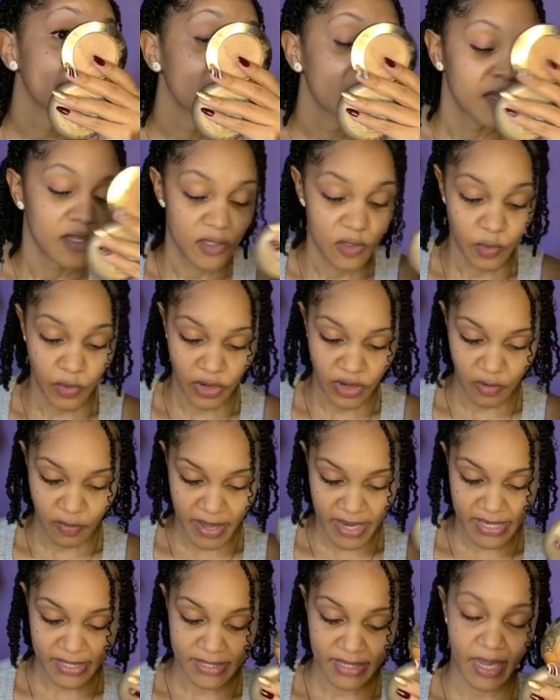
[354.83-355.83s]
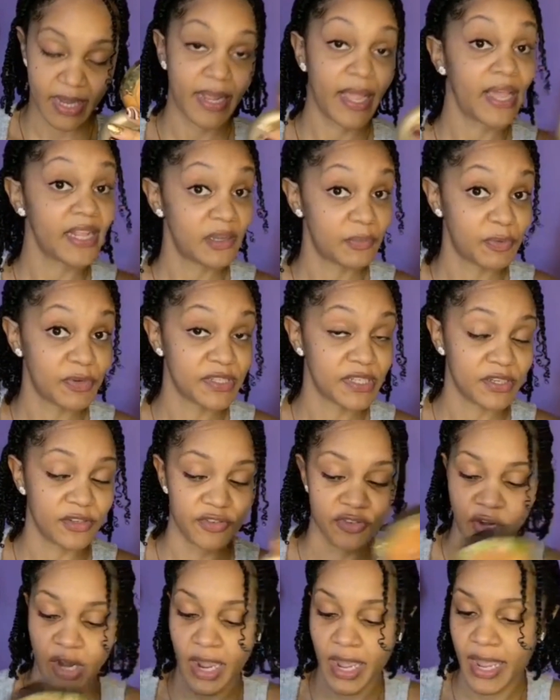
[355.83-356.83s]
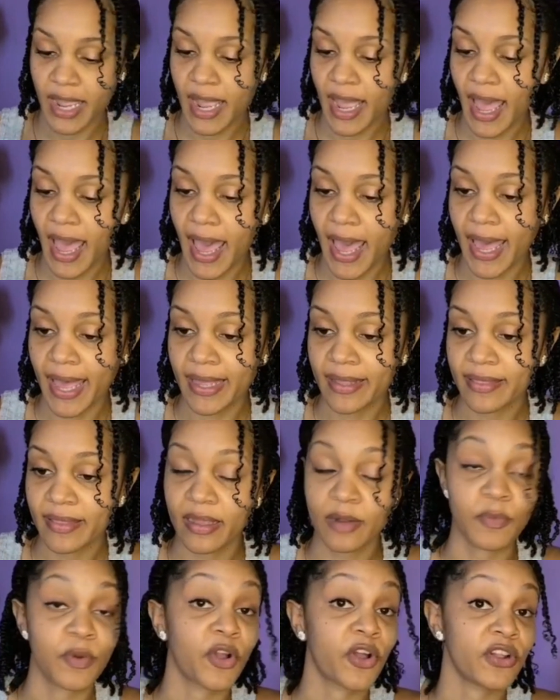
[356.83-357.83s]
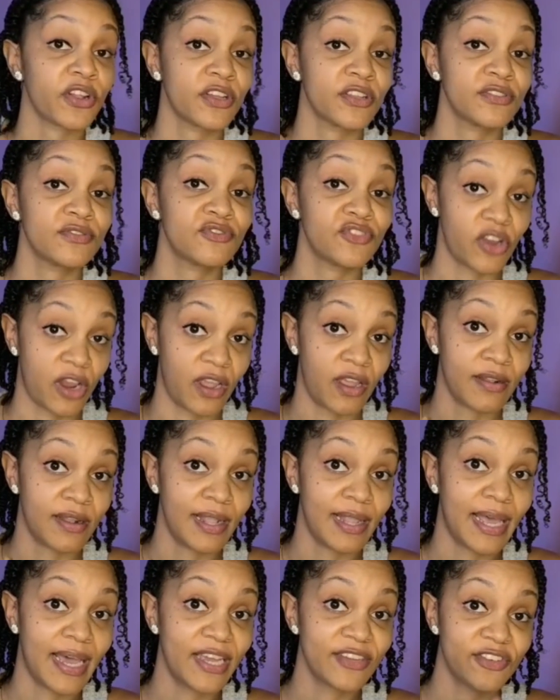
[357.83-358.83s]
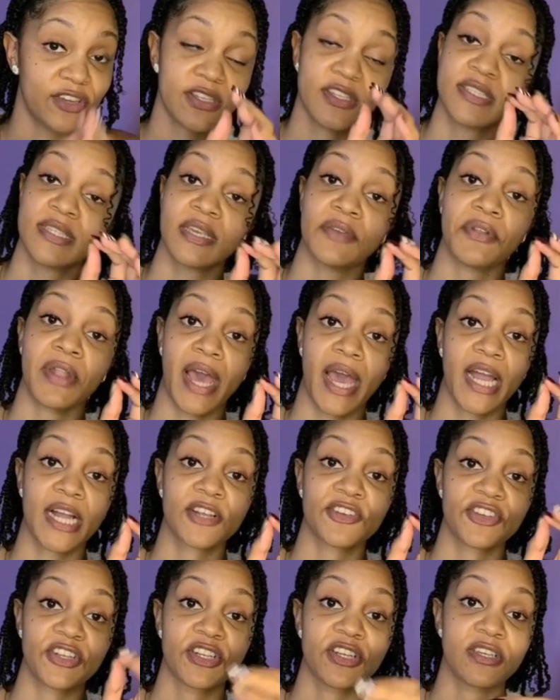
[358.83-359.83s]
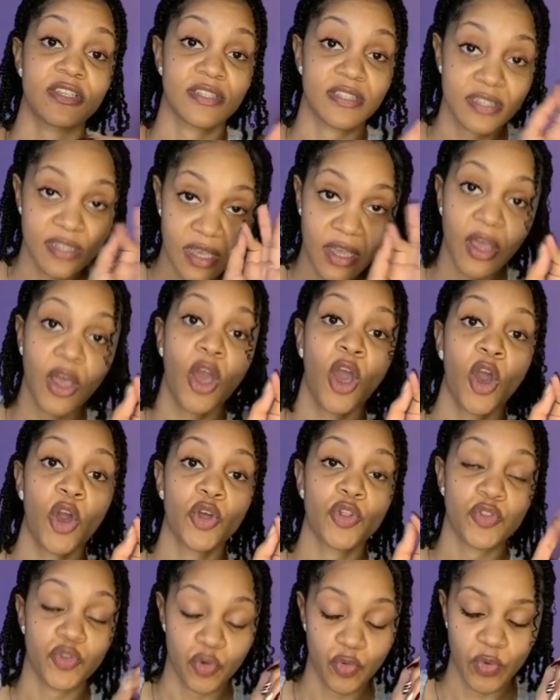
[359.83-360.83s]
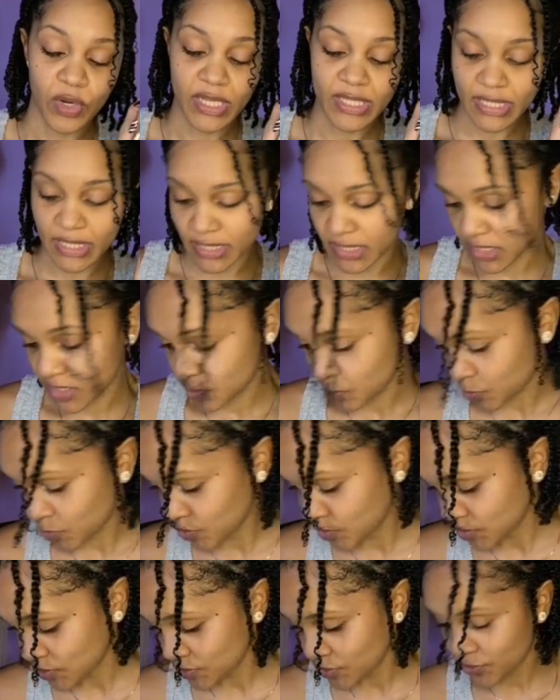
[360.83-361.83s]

So we're gonna make this get 80% dry and then we're gonna try on the lash and see if it actually does do what it says it's supposed to do.